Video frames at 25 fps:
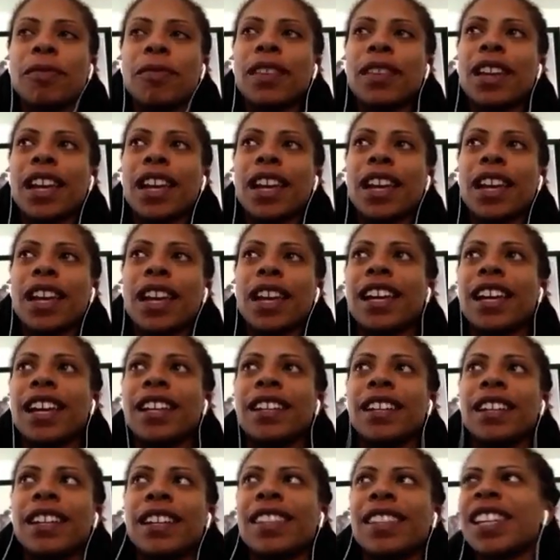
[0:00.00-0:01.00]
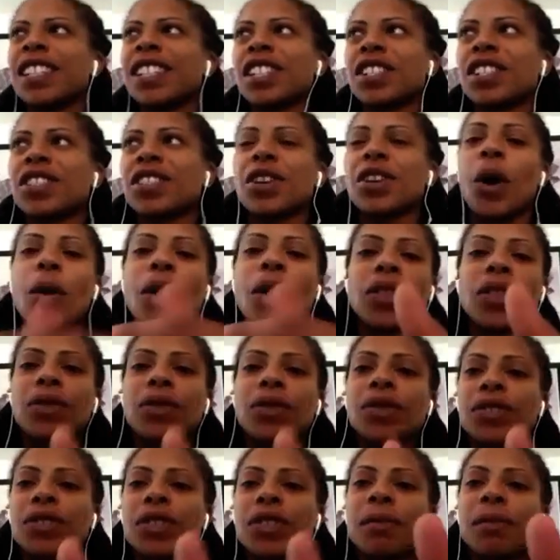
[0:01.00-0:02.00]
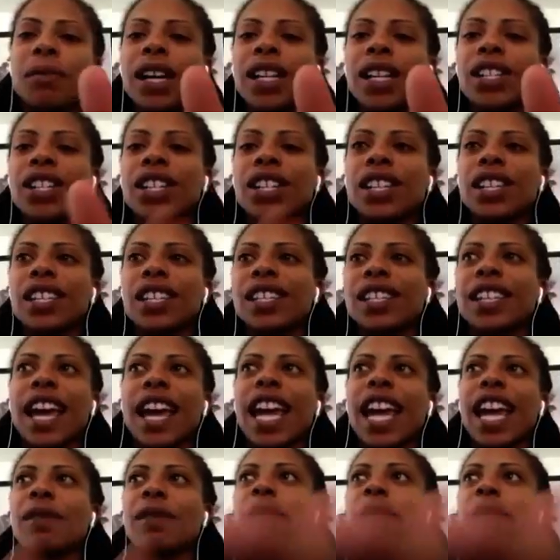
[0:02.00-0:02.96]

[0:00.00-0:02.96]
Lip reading: And I think just going through so much in this game of